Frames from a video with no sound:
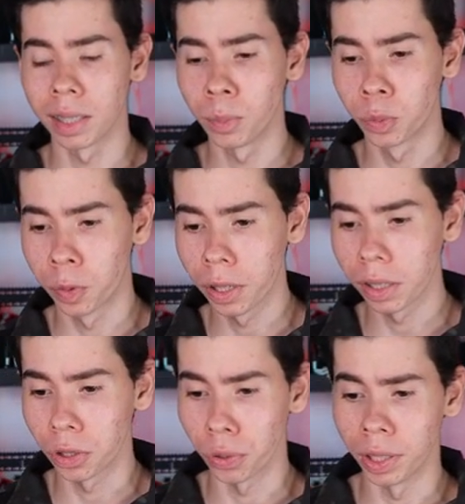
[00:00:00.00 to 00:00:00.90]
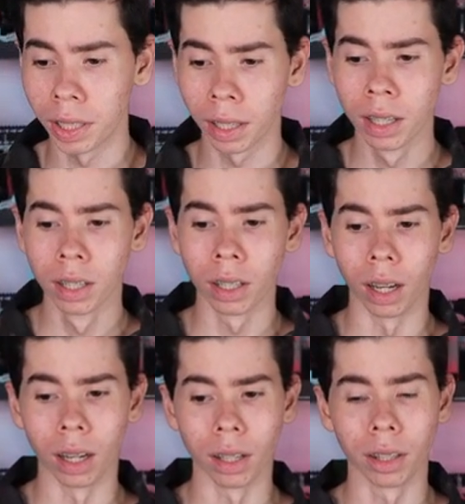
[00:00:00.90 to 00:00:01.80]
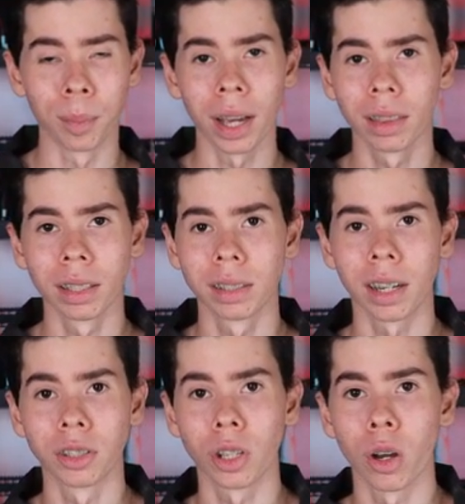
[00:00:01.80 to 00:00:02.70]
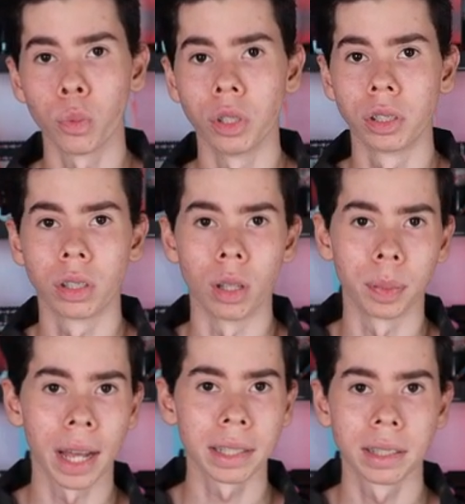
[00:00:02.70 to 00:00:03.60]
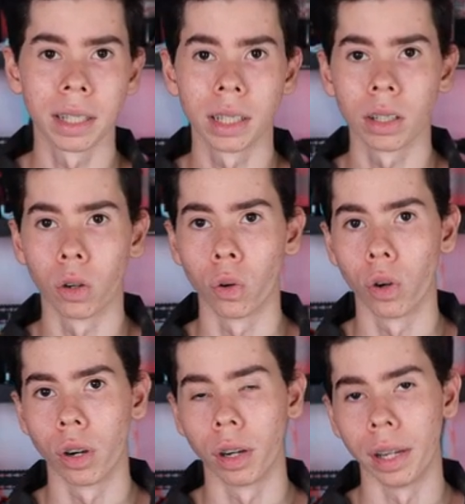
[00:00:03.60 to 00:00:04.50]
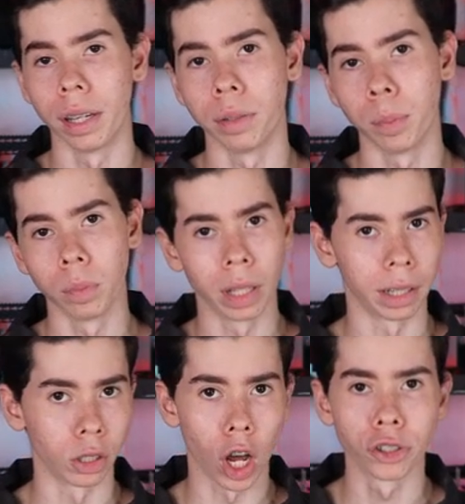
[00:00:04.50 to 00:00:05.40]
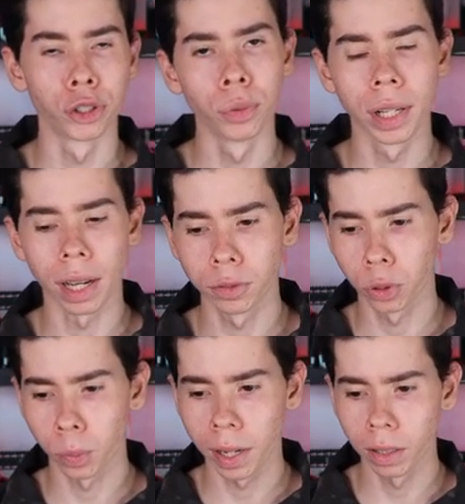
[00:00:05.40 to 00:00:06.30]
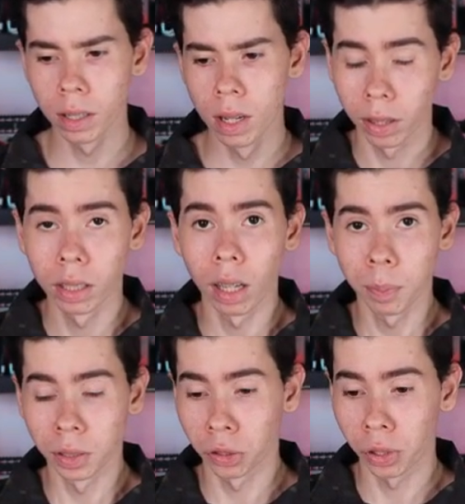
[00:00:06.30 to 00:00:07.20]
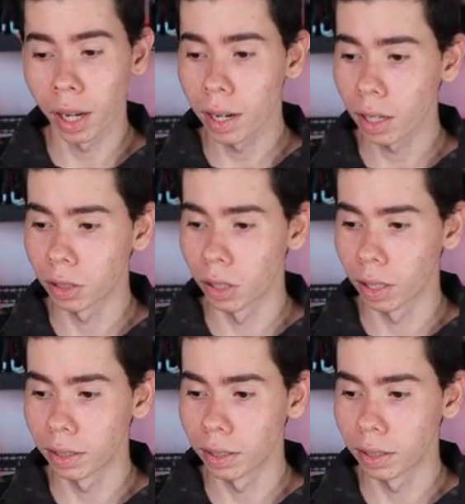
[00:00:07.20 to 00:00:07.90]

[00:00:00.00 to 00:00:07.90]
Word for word: seems pretty intriguing. Uh, the bad things that I saw was the plastic or it like not shooting after a while. Nothing left but to try it out, so